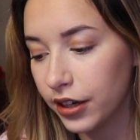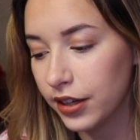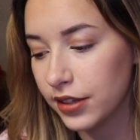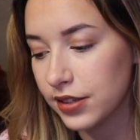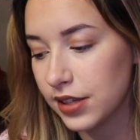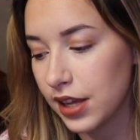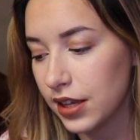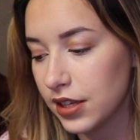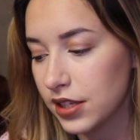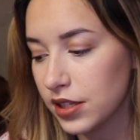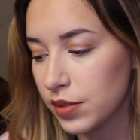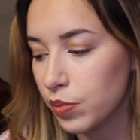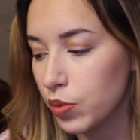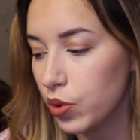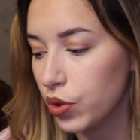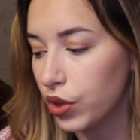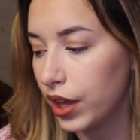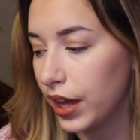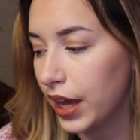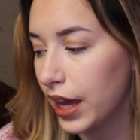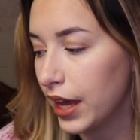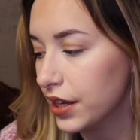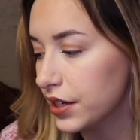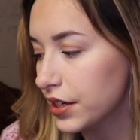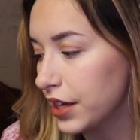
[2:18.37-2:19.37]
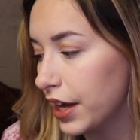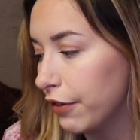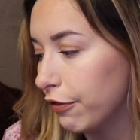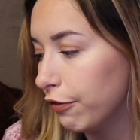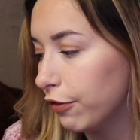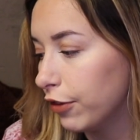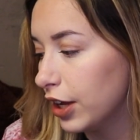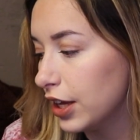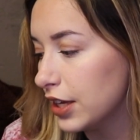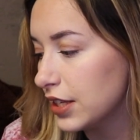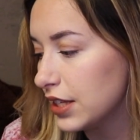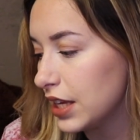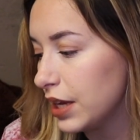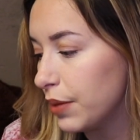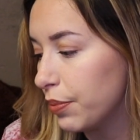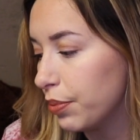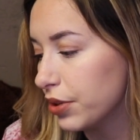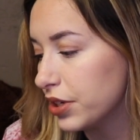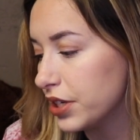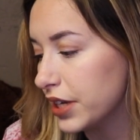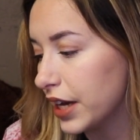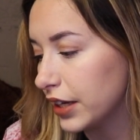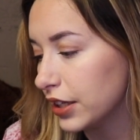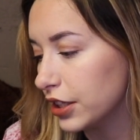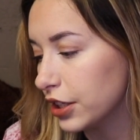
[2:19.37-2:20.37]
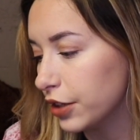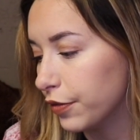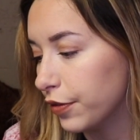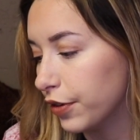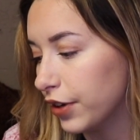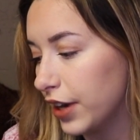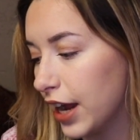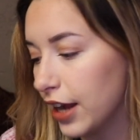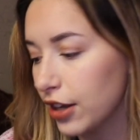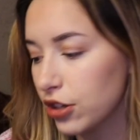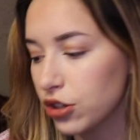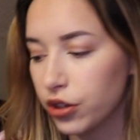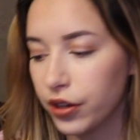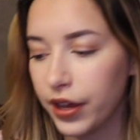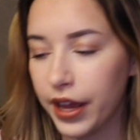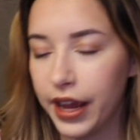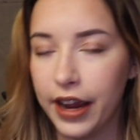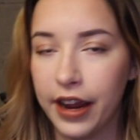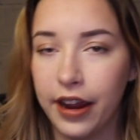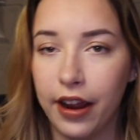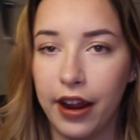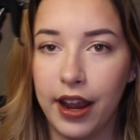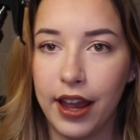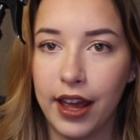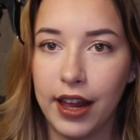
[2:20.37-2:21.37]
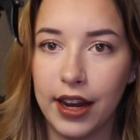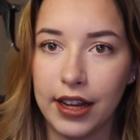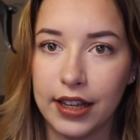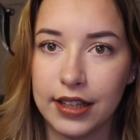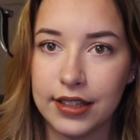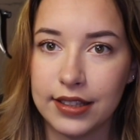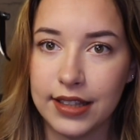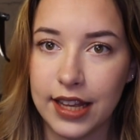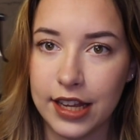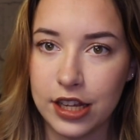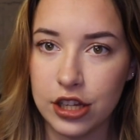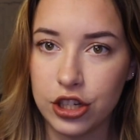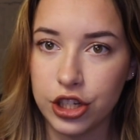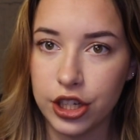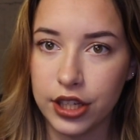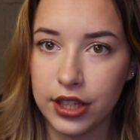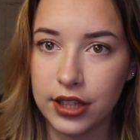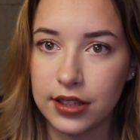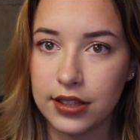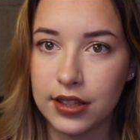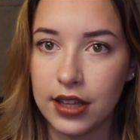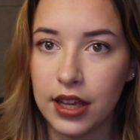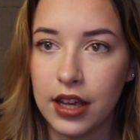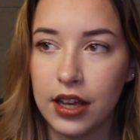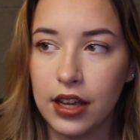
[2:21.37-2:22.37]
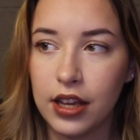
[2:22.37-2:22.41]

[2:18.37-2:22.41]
It says smoothing anti-frizz, heat protector for natural hair and extensions.